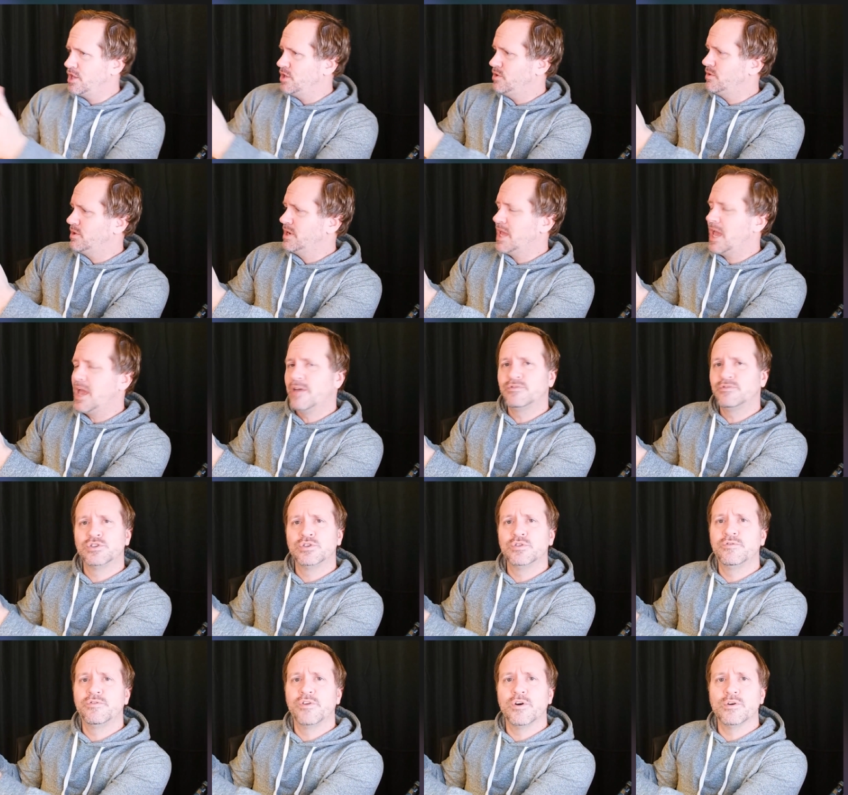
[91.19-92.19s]
You can have
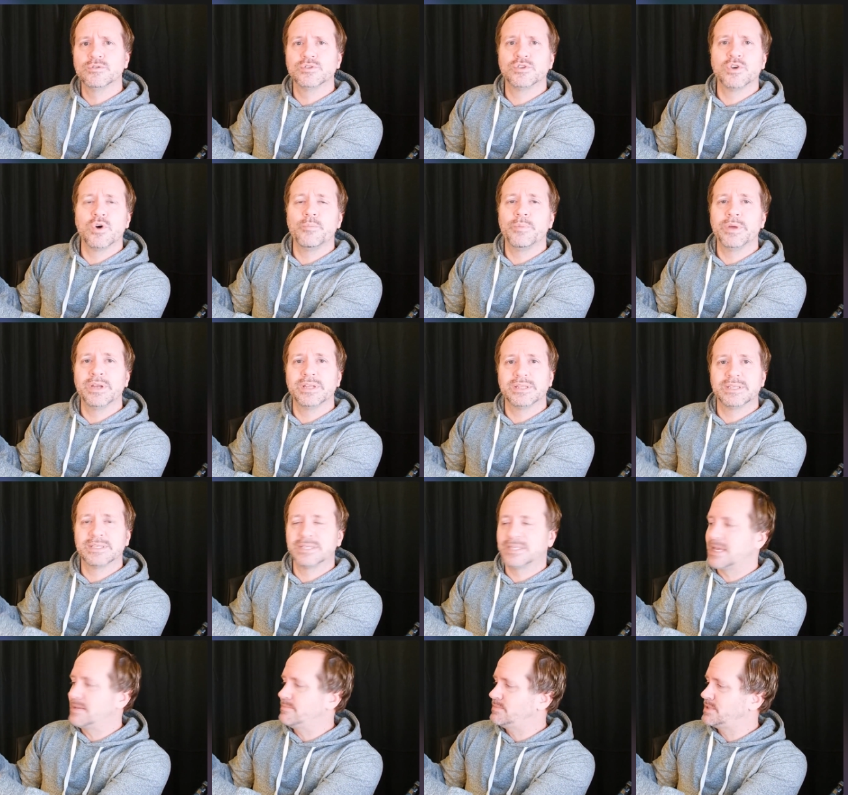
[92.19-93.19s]
two phones open at
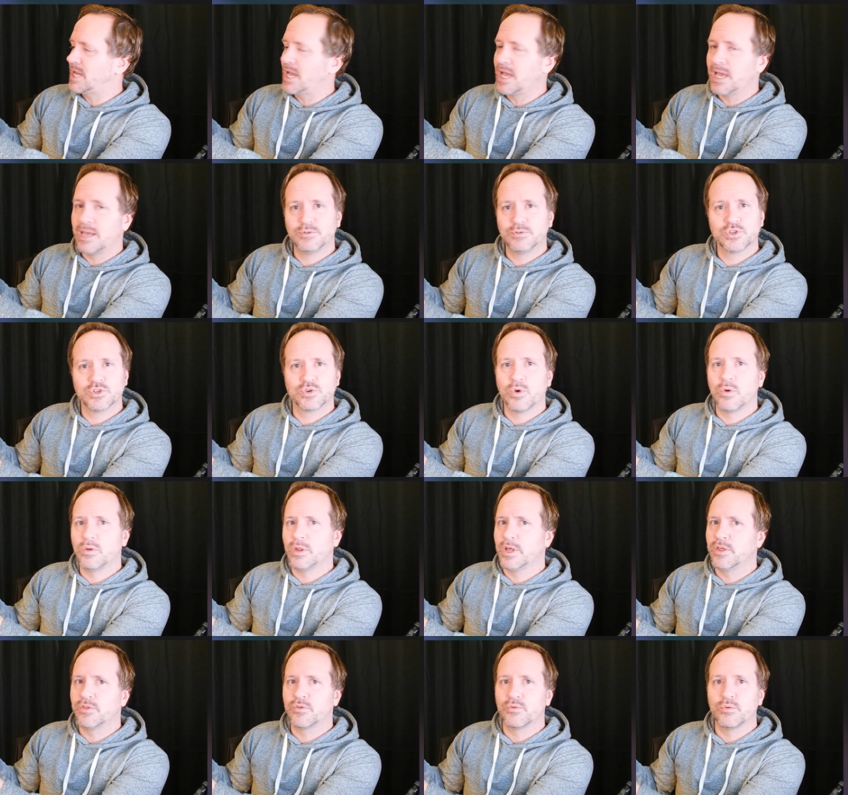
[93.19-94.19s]
the same time,
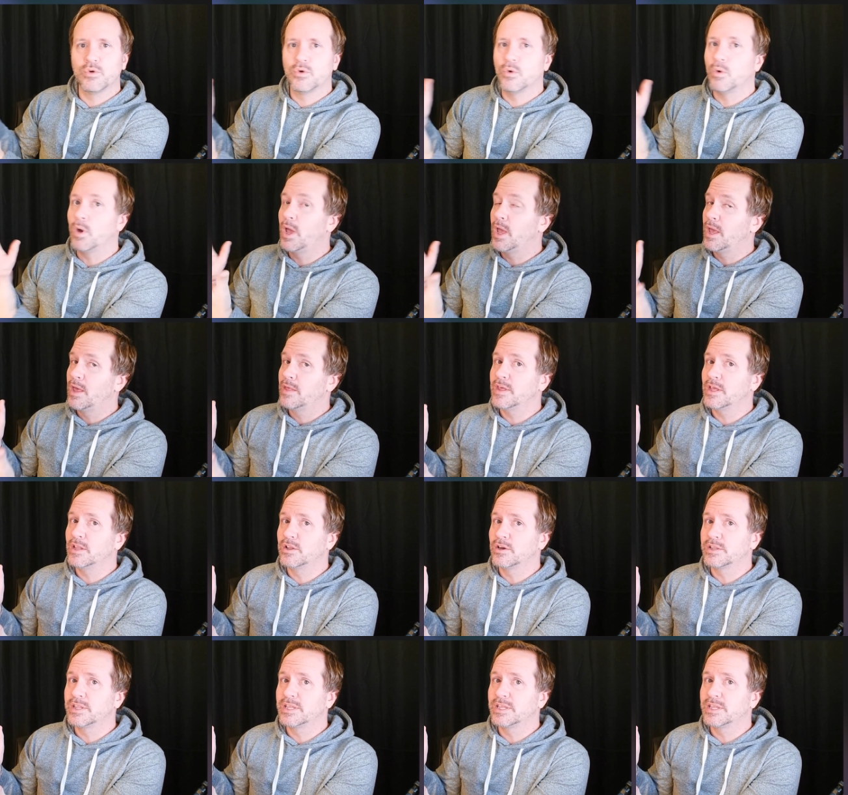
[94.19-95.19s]
scrolling through.
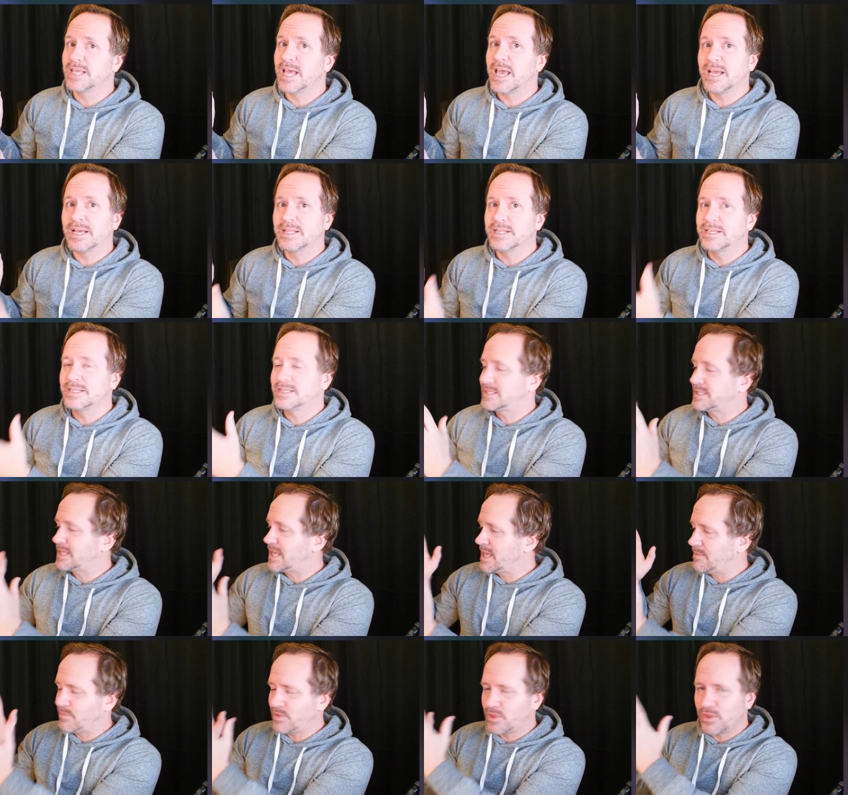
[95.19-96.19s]
They looked exactly the
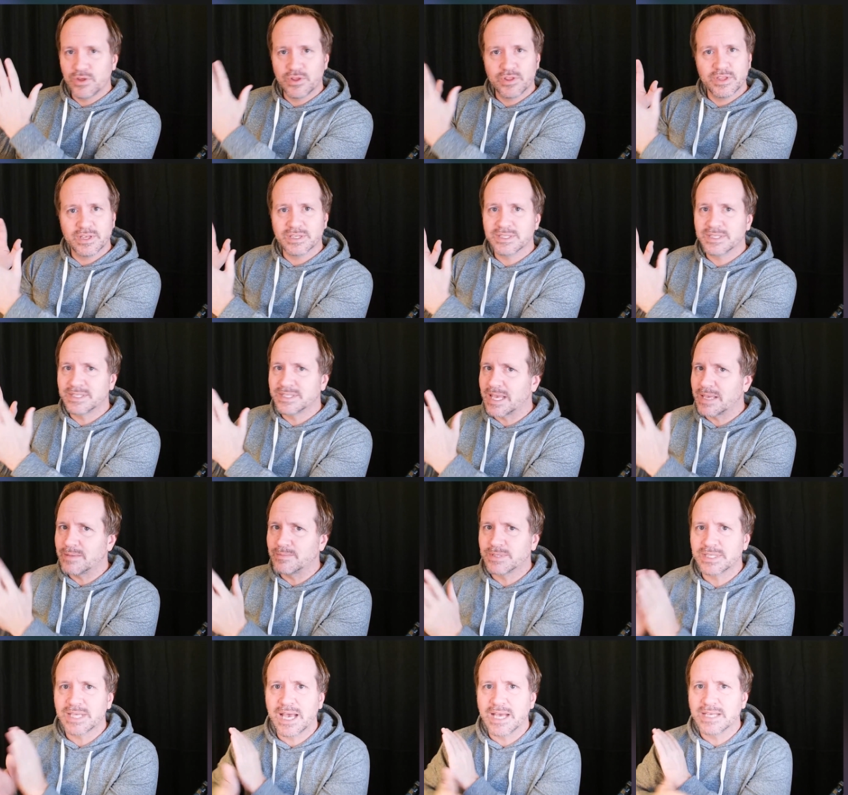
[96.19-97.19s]
same, the, the
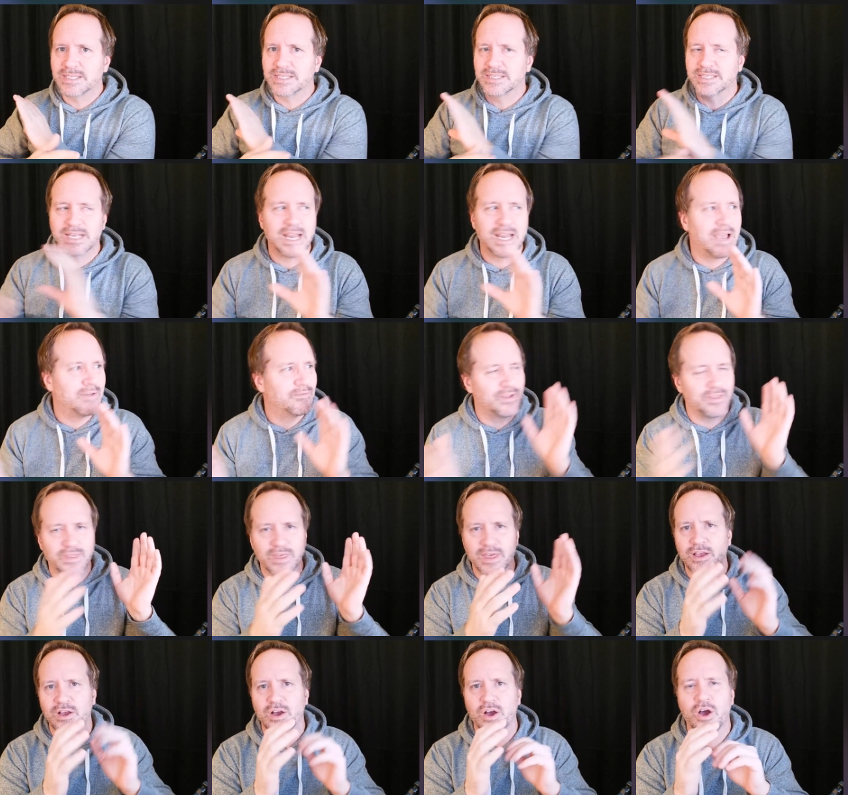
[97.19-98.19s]
same sizes and
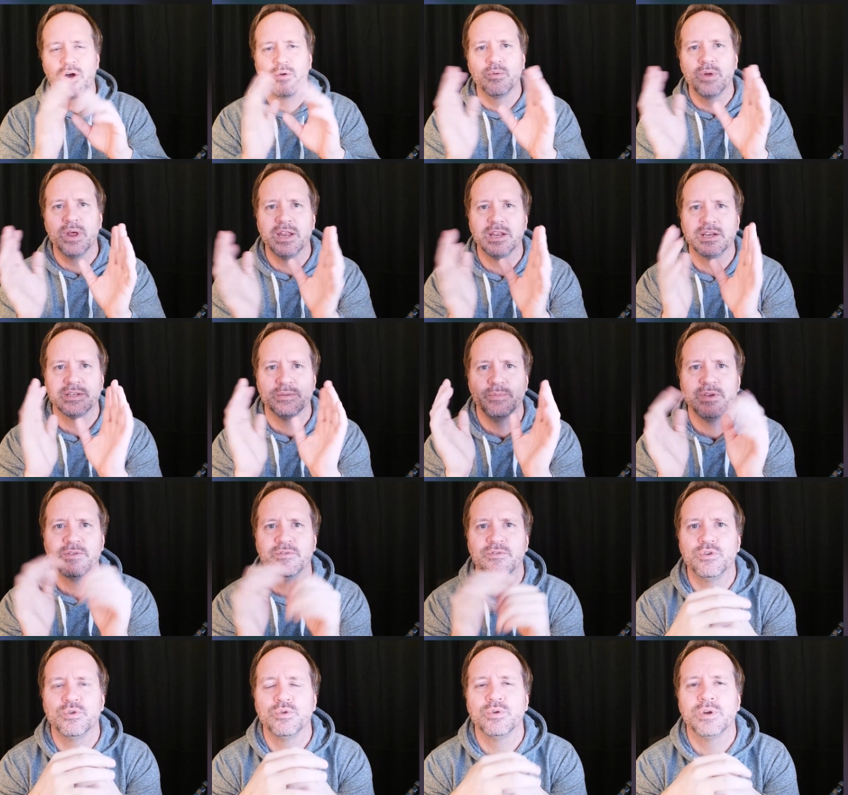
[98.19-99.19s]
everything, all ready to
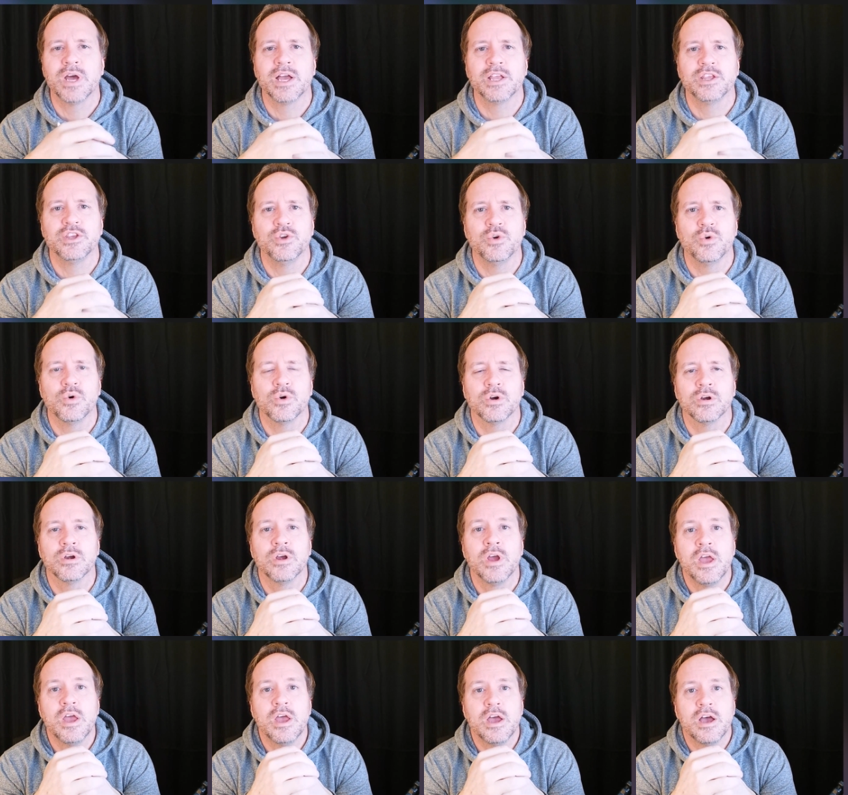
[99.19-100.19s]
be viewed on
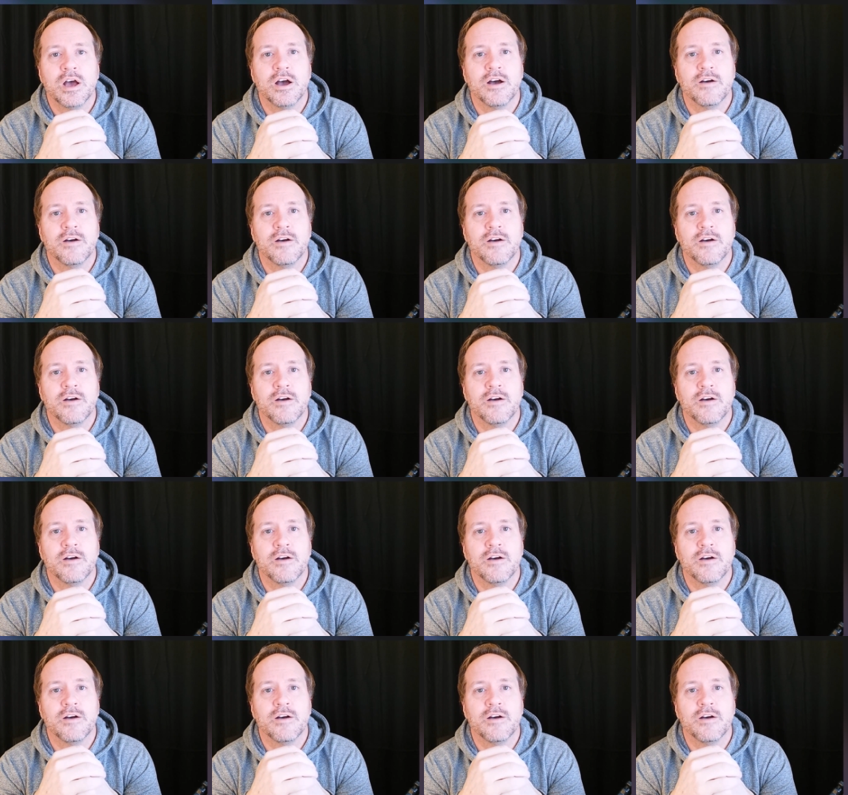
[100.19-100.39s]
your